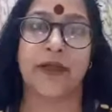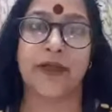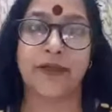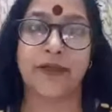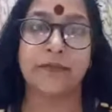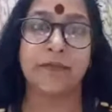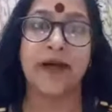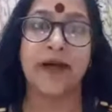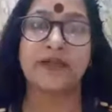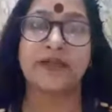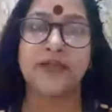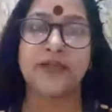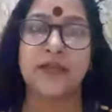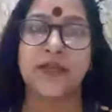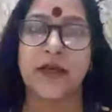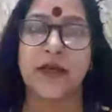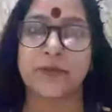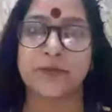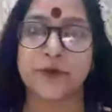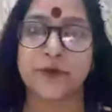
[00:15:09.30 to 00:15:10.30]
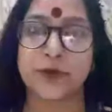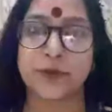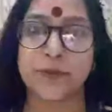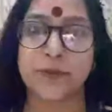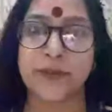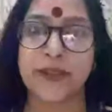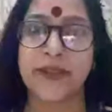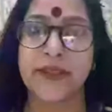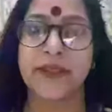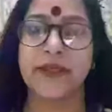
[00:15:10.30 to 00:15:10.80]
It must come to
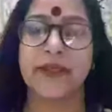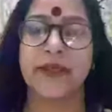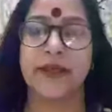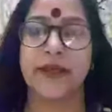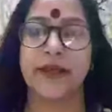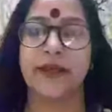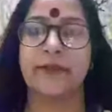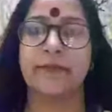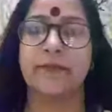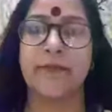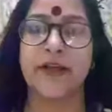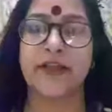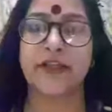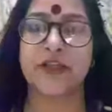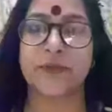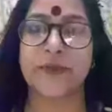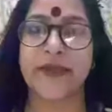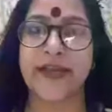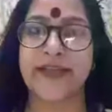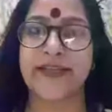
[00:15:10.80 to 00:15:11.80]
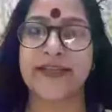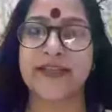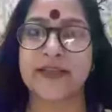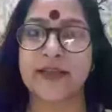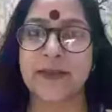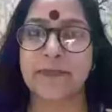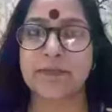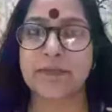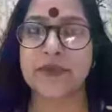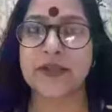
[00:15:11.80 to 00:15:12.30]
me, it must be
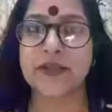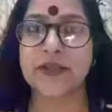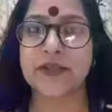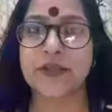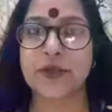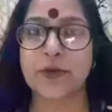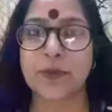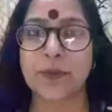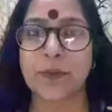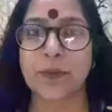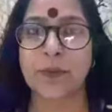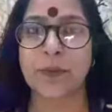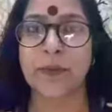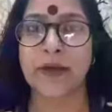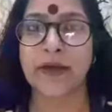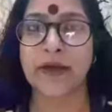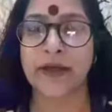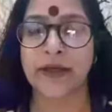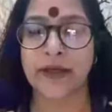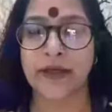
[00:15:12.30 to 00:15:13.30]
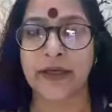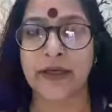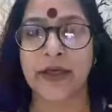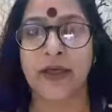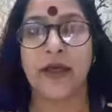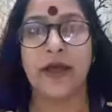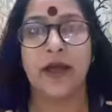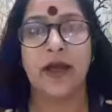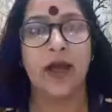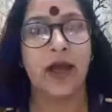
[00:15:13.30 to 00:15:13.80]
accepted to me
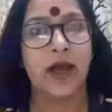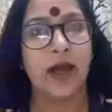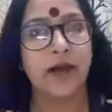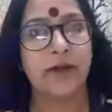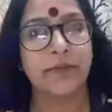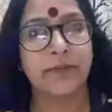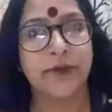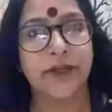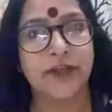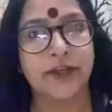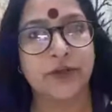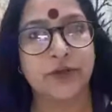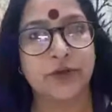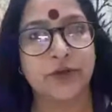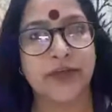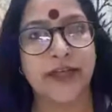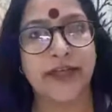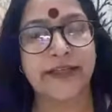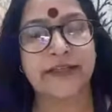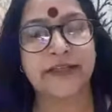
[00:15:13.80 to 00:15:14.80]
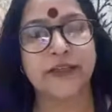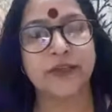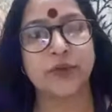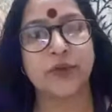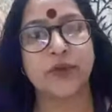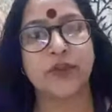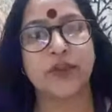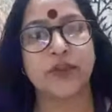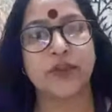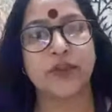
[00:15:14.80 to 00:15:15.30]
and be
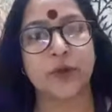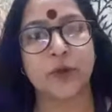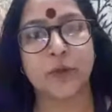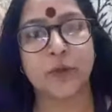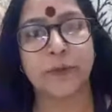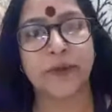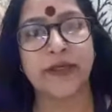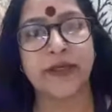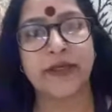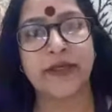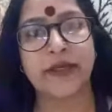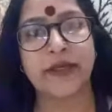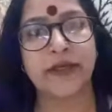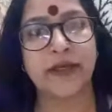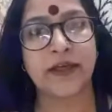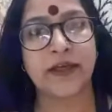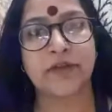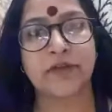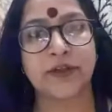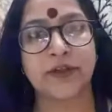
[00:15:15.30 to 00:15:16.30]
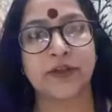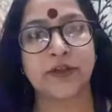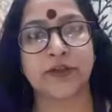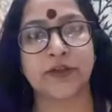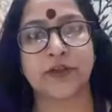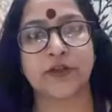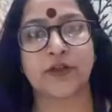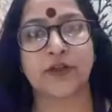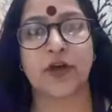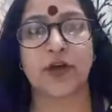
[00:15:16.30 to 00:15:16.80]
united with your opinion and with
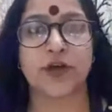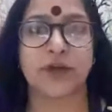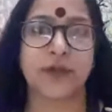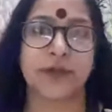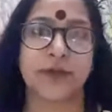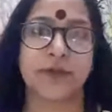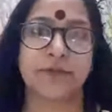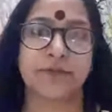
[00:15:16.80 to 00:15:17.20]
your thought.